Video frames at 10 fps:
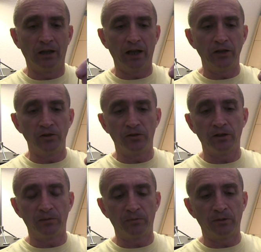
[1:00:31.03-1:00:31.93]
I use
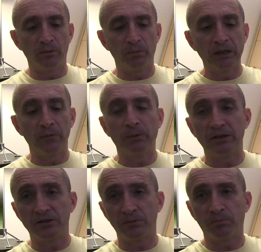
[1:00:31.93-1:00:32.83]
the, the bigger
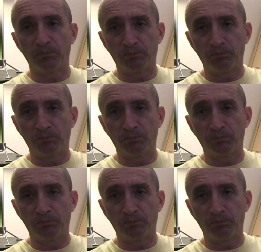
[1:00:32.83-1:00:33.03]
piece to